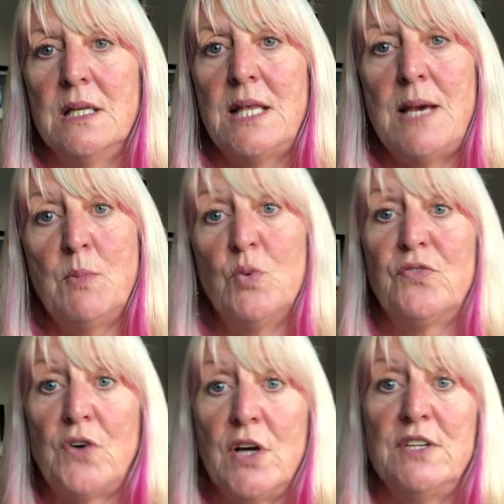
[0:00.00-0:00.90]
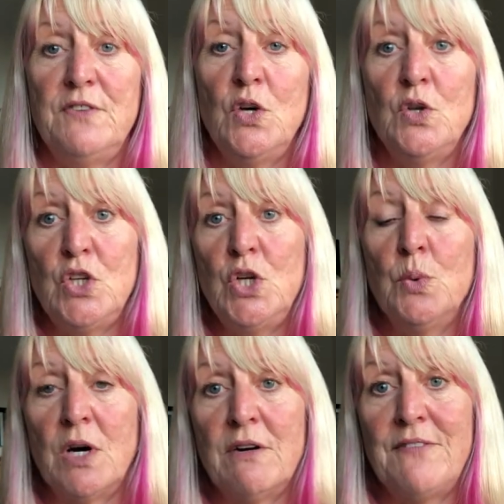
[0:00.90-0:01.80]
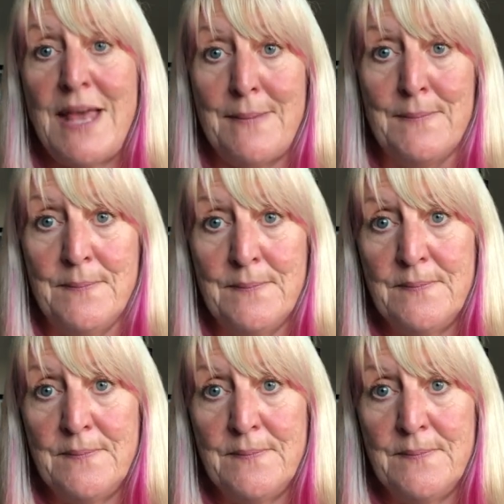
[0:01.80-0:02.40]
They're more frightened of you than you are of them,